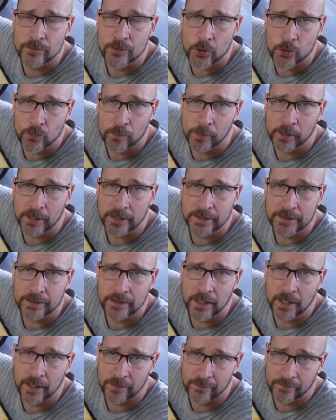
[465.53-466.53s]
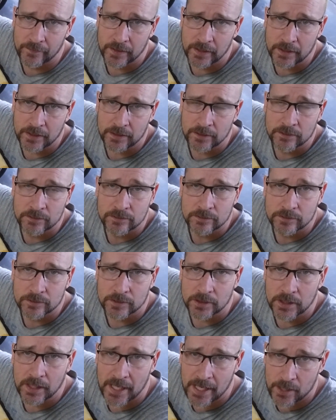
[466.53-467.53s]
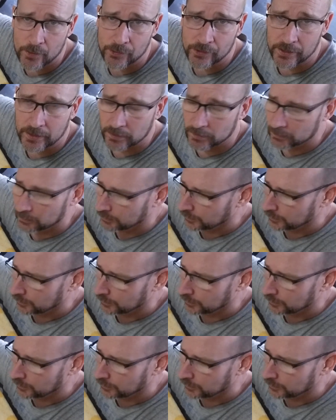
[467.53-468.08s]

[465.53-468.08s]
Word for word: tooth plate and the housing.